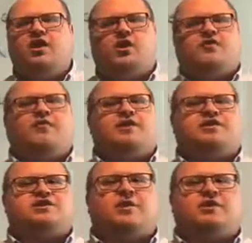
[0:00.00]
Your
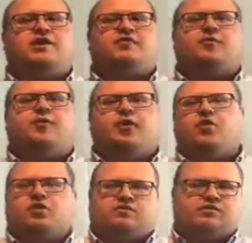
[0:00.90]
information's coming in from a
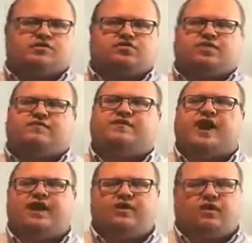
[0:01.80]
broker. There's usually a
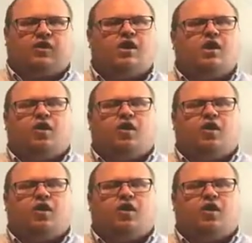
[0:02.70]
file